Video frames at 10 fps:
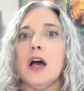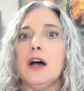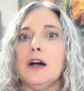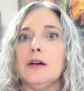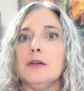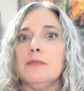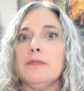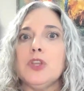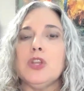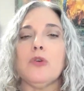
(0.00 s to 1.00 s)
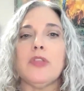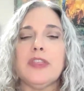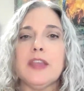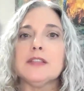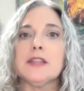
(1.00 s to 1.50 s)
The
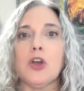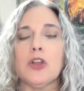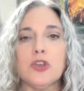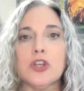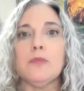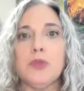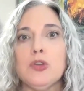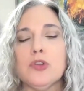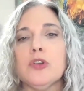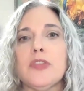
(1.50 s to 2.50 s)
things like on your computer